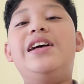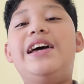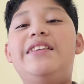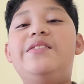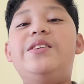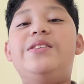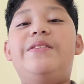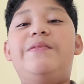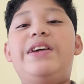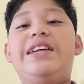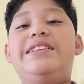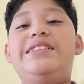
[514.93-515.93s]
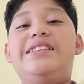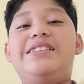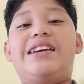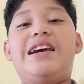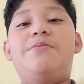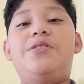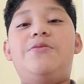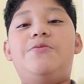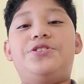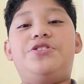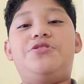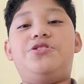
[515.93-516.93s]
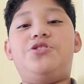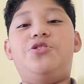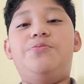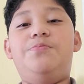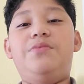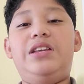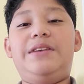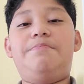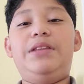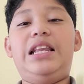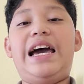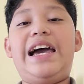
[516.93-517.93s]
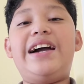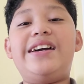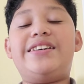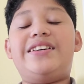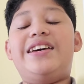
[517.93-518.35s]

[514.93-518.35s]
And then the camera would turn so like black,